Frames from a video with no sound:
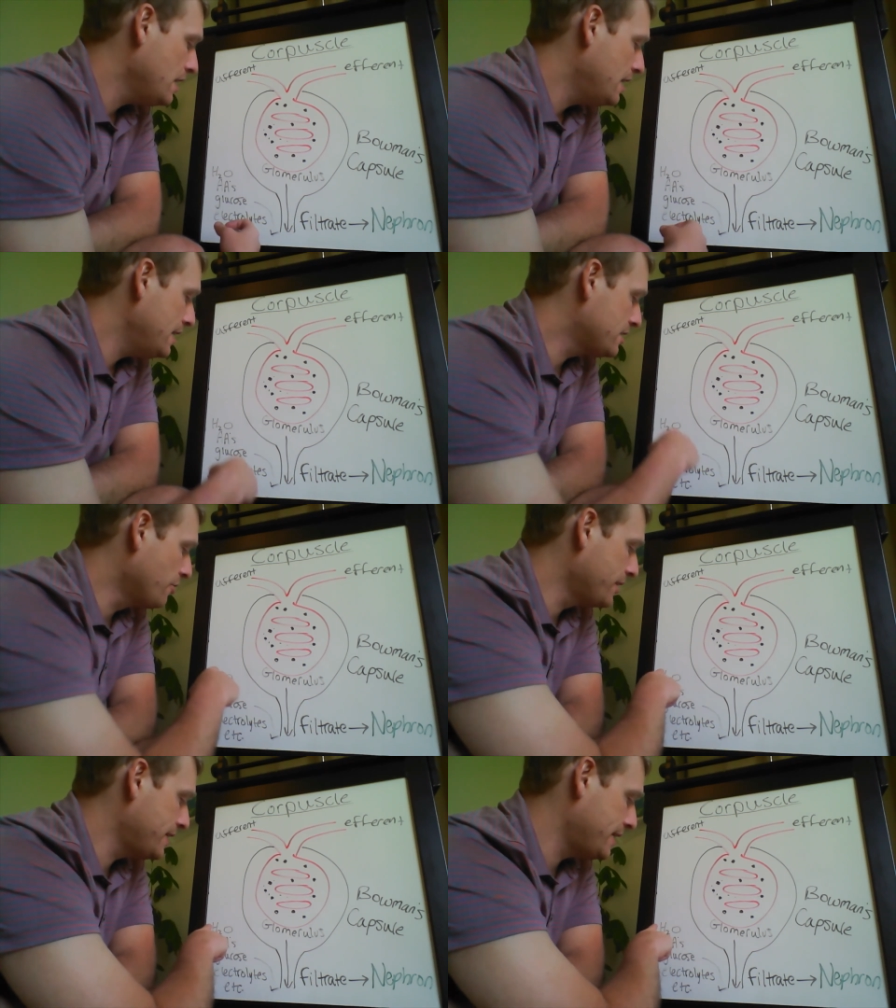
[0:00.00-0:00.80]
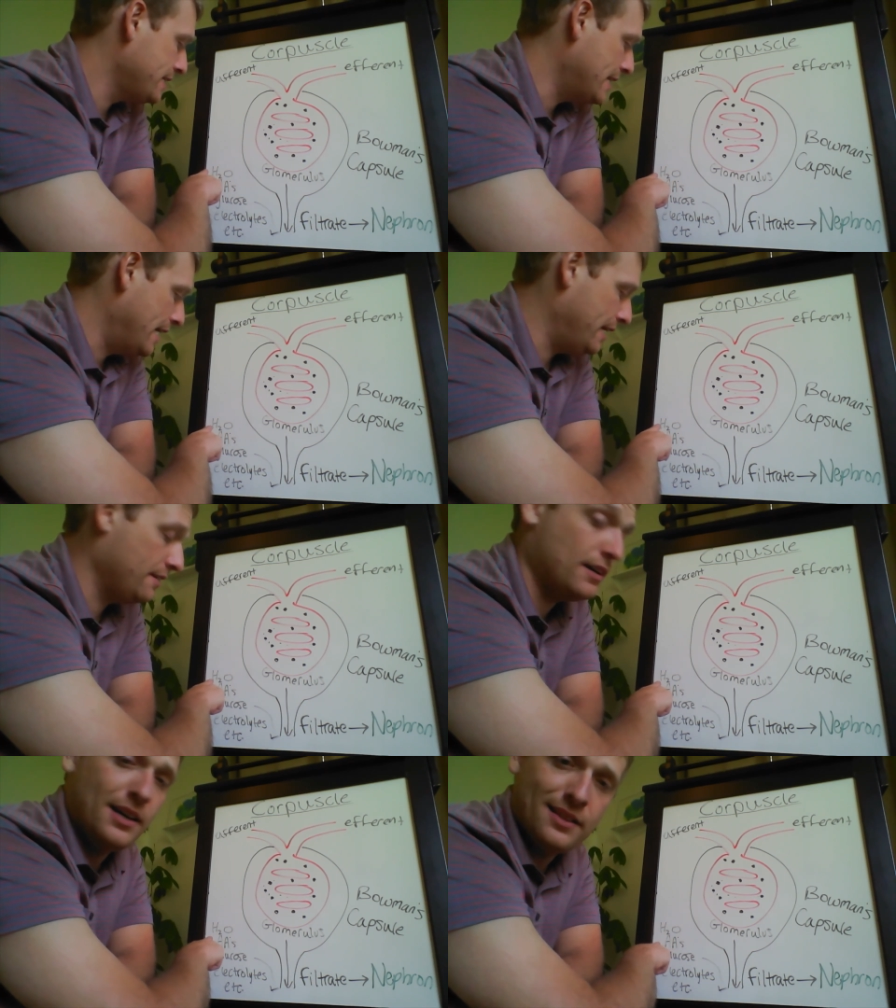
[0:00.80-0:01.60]
is going to
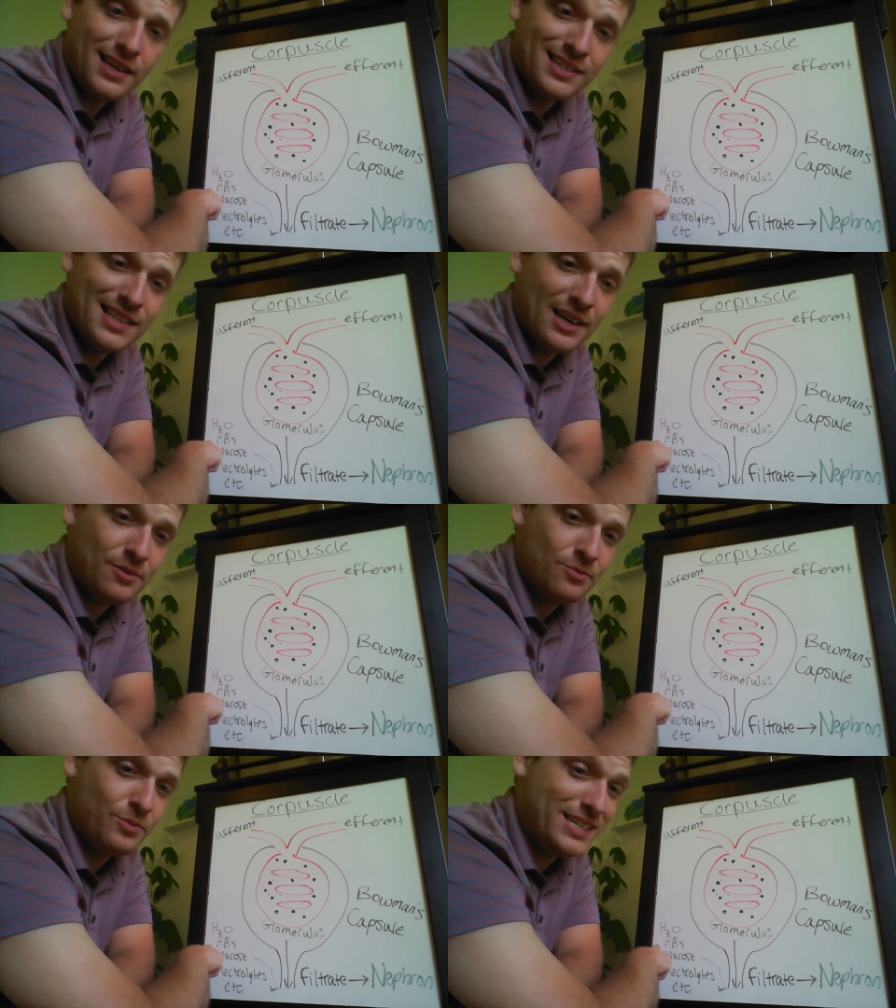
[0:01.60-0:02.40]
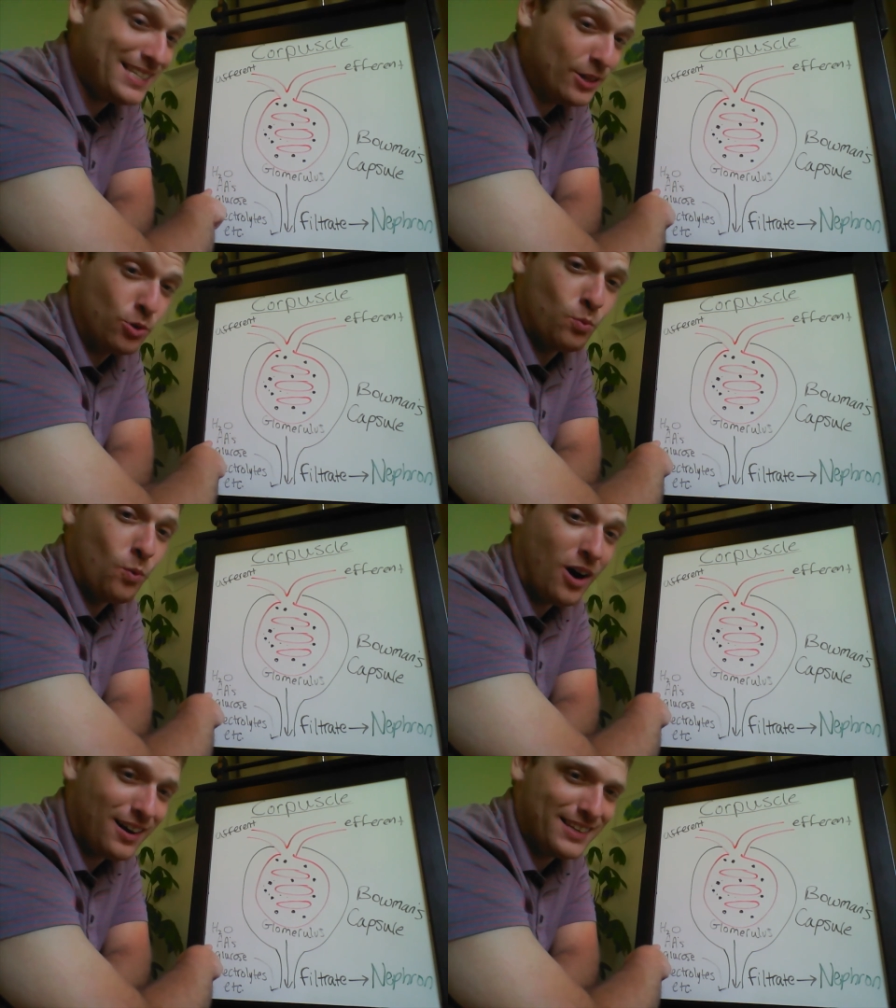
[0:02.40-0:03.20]
contain things that we still
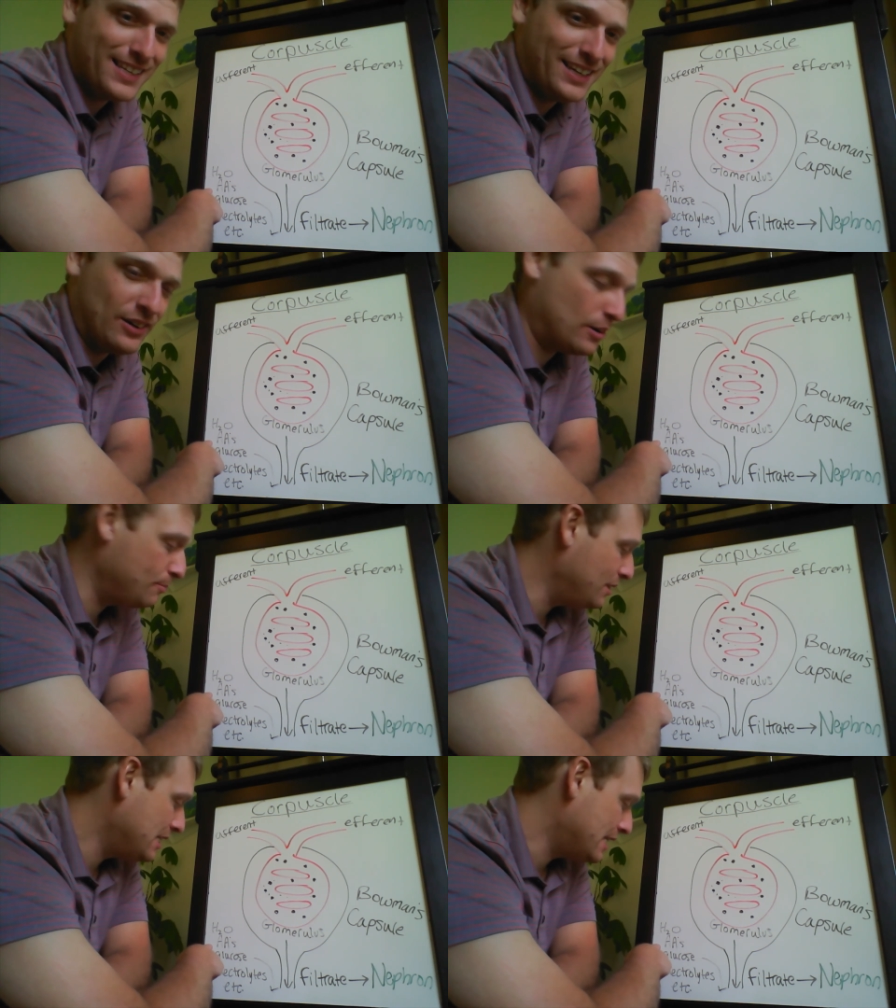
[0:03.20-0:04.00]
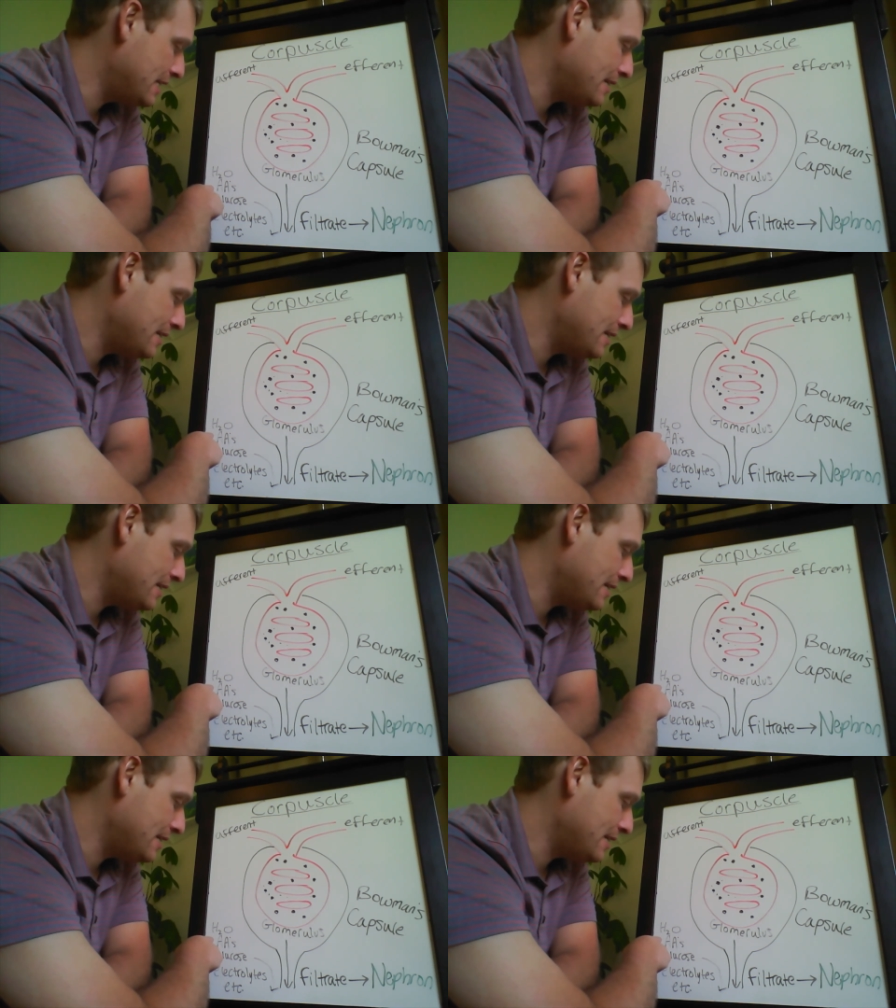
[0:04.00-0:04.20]
want in our blood.